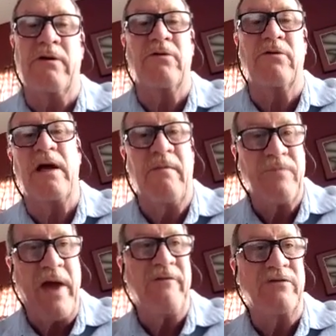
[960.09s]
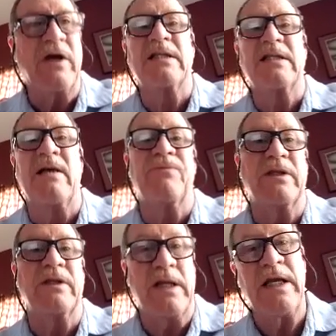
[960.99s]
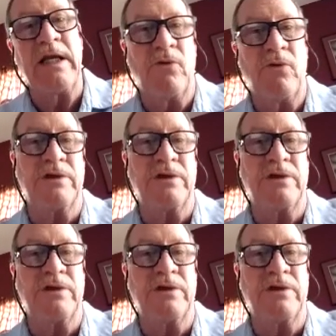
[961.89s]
okay, I've got something that he would